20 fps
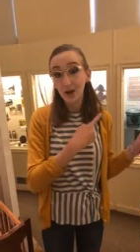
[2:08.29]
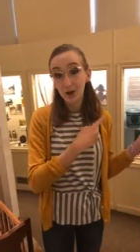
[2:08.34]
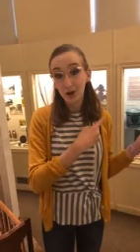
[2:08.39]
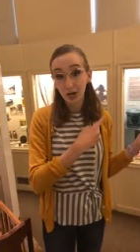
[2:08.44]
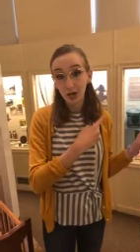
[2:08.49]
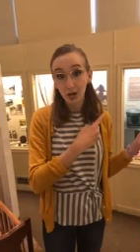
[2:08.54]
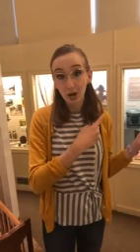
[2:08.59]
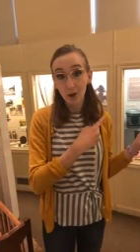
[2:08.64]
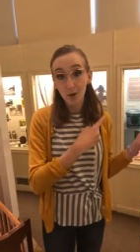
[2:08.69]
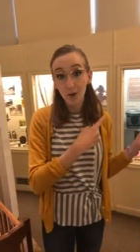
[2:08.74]
are
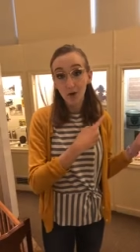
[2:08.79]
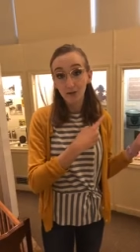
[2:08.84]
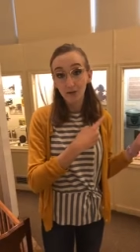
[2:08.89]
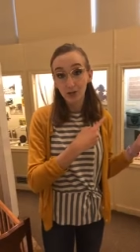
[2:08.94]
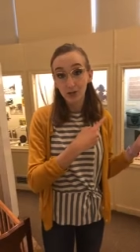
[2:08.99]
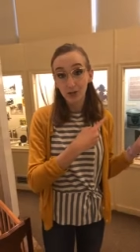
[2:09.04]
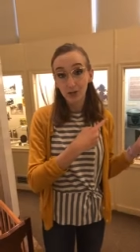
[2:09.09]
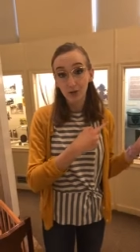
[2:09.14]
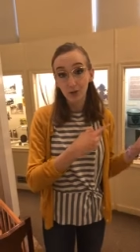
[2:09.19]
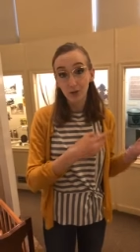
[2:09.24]
going to go
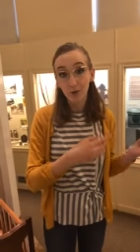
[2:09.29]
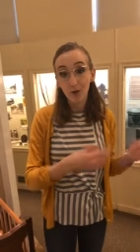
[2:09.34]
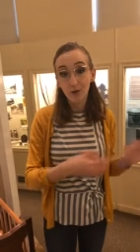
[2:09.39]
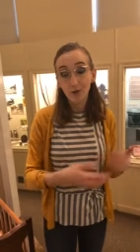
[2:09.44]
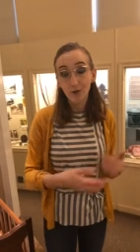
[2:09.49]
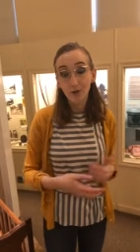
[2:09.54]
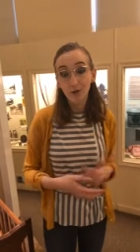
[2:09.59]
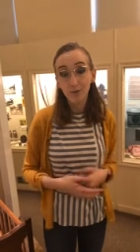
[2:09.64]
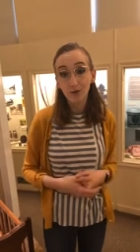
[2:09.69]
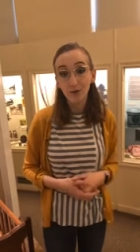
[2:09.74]
over to the
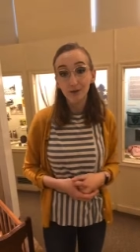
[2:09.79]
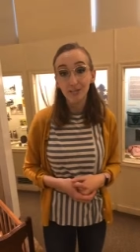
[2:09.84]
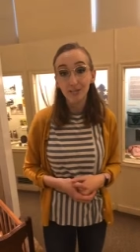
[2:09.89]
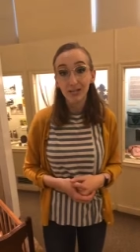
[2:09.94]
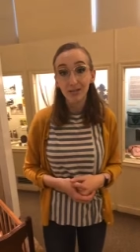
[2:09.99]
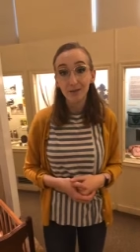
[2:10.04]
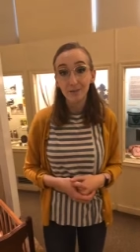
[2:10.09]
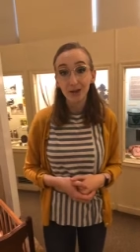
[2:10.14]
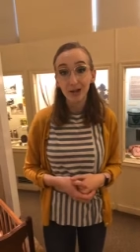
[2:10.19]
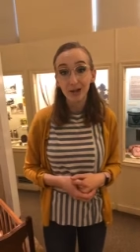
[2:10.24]
Railroad
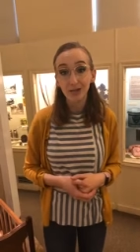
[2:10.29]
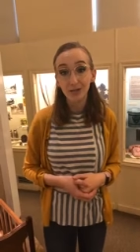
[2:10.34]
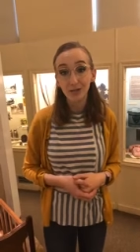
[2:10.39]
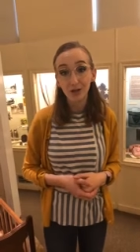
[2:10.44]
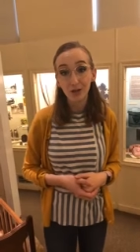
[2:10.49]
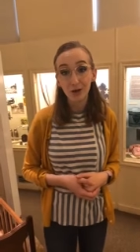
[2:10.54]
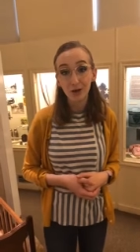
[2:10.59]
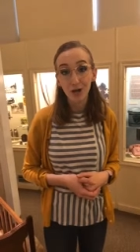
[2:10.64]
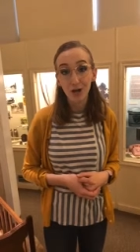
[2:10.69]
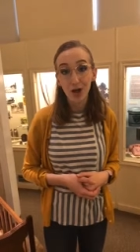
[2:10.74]
Museum and
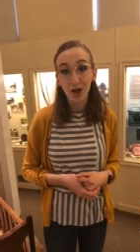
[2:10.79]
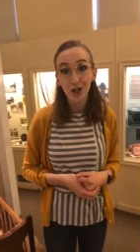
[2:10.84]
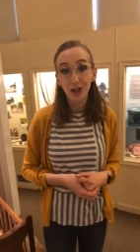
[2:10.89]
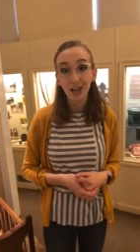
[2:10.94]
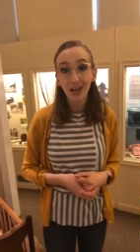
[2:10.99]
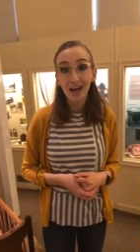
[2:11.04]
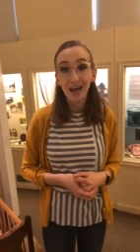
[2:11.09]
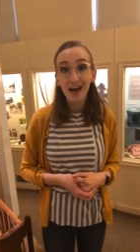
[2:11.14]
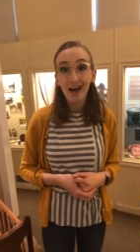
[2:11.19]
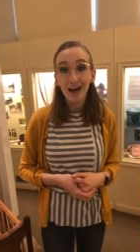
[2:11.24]
show
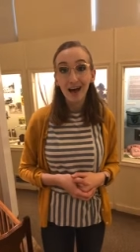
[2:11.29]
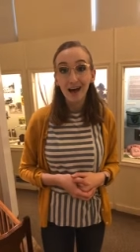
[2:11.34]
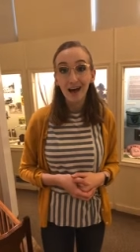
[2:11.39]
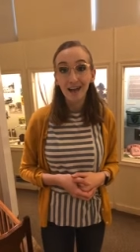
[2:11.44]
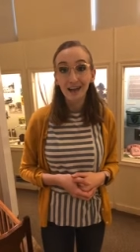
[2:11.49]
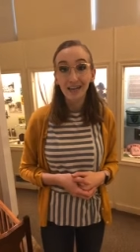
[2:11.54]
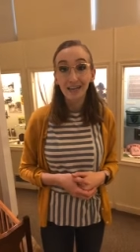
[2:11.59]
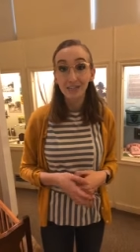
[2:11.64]
y'all uh,